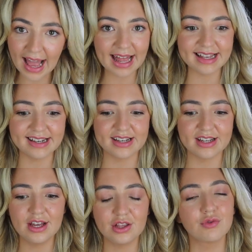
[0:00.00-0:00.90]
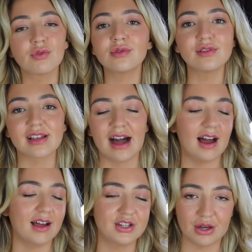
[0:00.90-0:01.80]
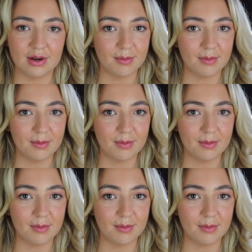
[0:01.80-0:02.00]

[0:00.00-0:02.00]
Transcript: and the rules don't